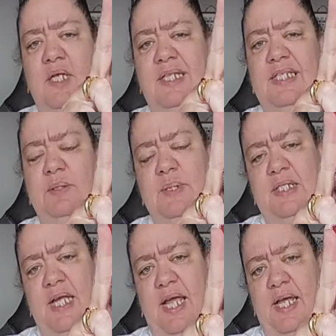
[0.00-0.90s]
This was
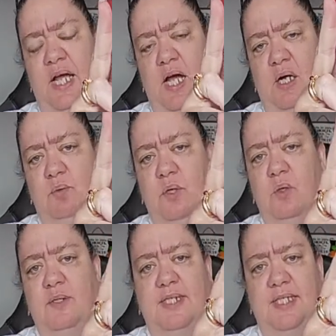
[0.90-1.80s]
a
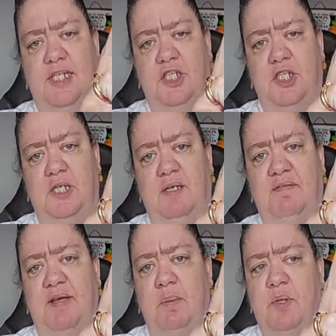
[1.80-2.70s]
Rogue Stitching
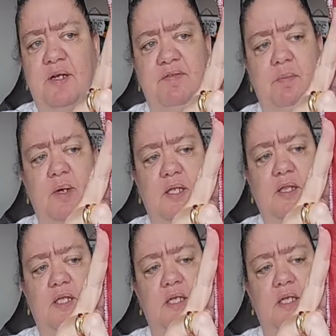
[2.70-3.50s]
Fabric of the Month.